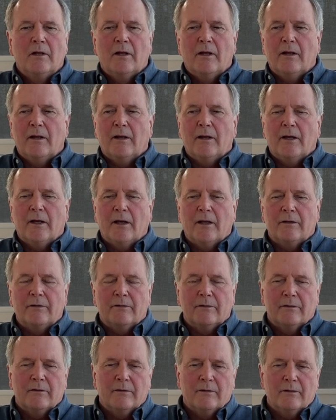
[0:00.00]
And
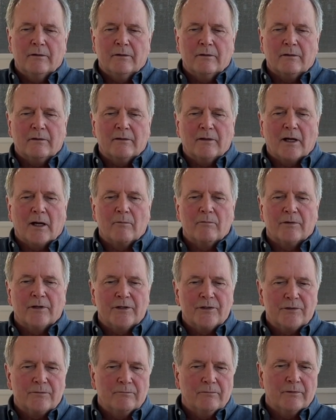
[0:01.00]
in
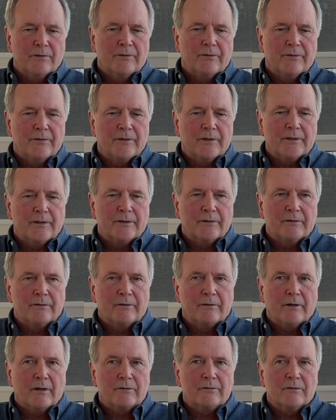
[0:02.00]
collaboration with
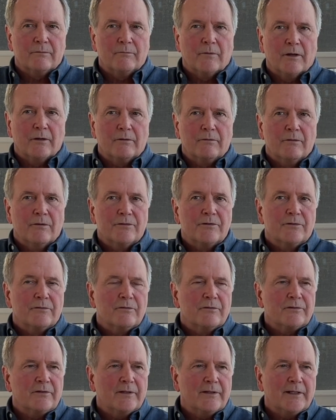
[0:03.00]
Dr. Mark
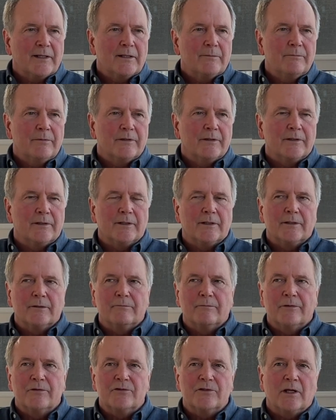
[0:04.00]
Kirshner's lab,
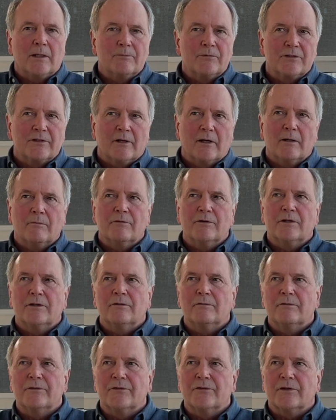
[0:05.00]
with James Sabry,
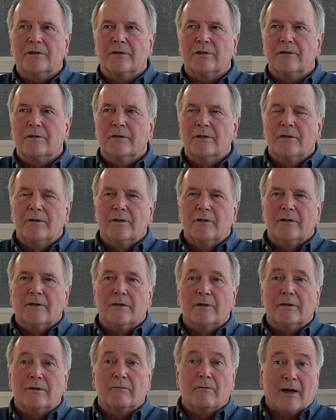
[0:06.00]
who was a
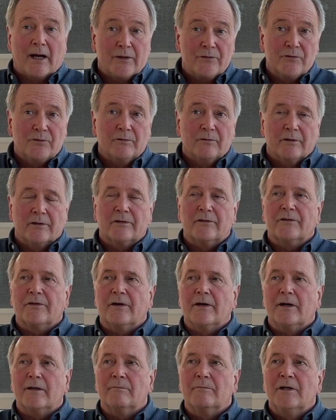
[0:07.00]
grad student at the
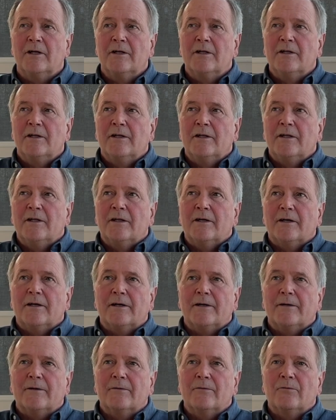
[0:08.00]
time,
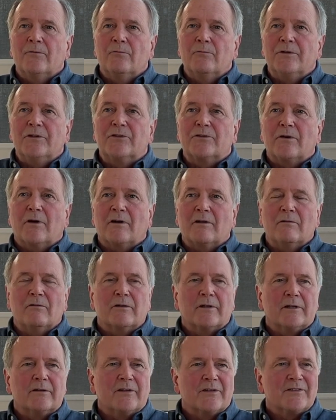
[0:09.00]
we started to
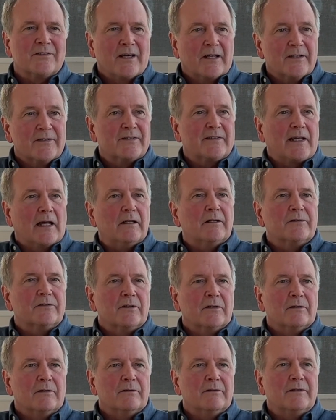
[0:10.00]
look at the
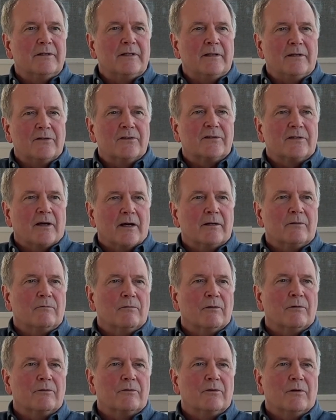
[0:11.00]
cytoskeleton inside
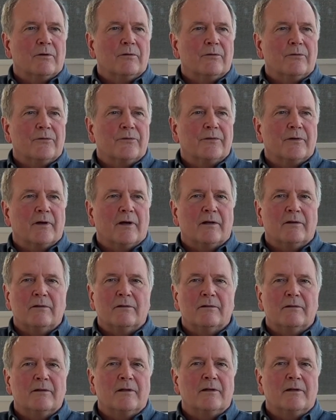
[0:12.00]
growth cones, and